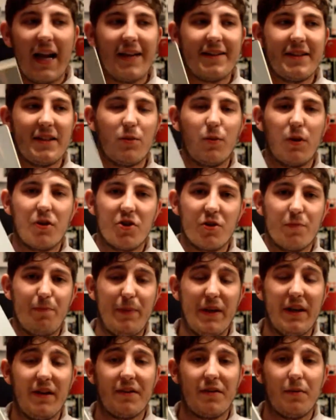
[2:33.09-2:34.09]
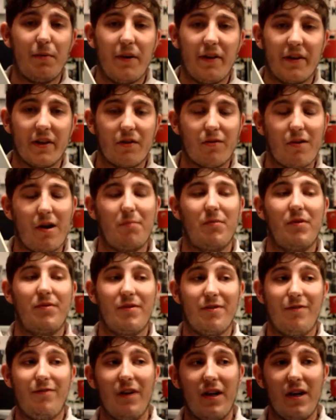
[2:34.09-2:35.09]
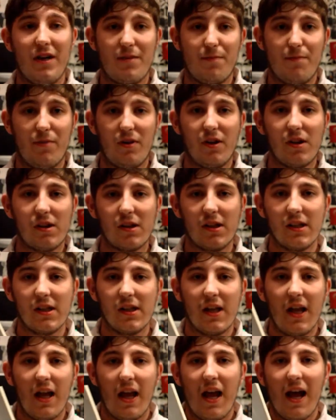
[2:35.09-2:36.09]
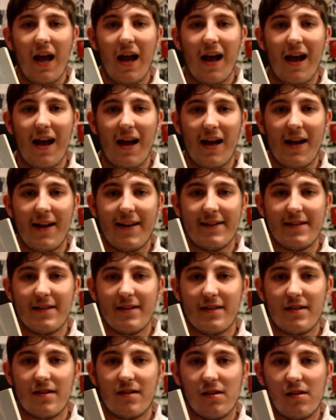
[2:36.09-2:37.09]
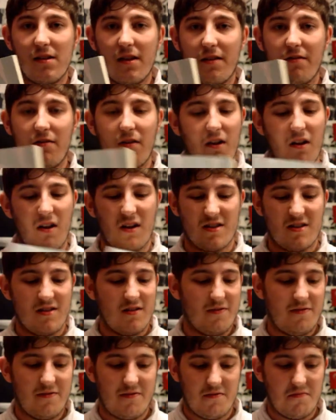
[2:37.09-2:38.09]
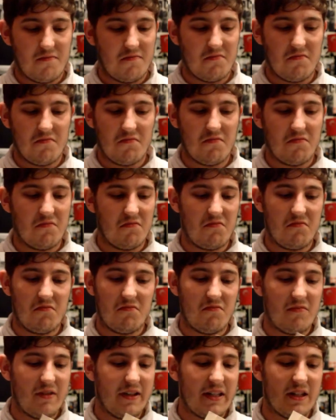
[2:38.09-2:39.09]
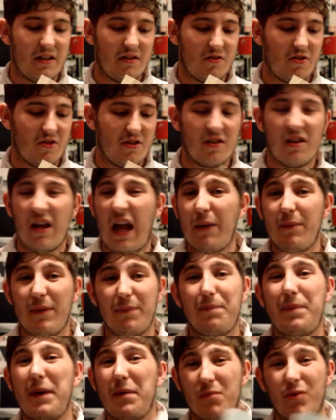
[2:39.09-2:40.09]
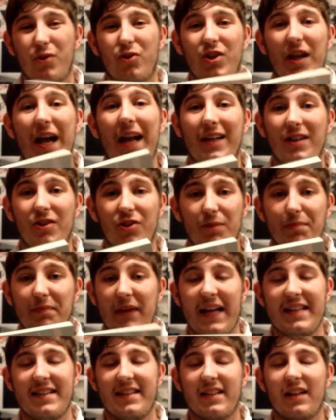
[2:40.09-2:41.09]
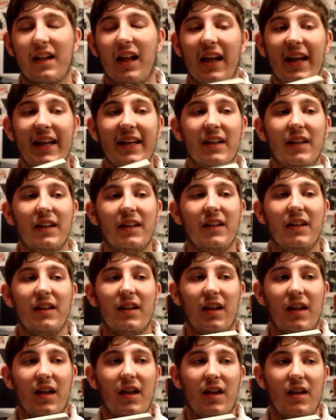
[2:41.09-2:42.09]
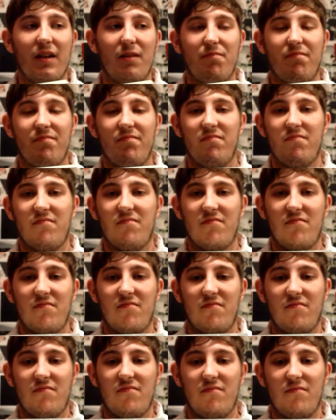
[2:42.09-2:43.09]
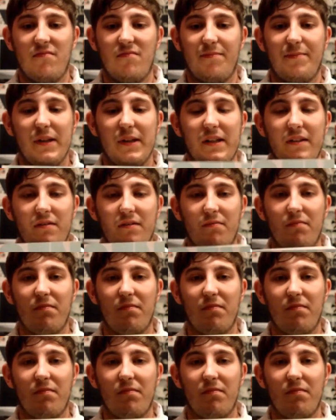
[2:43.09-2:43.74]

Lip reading: this one just builds upon the grammar of the first book, and there are lots of it was a bit more challenging basically, but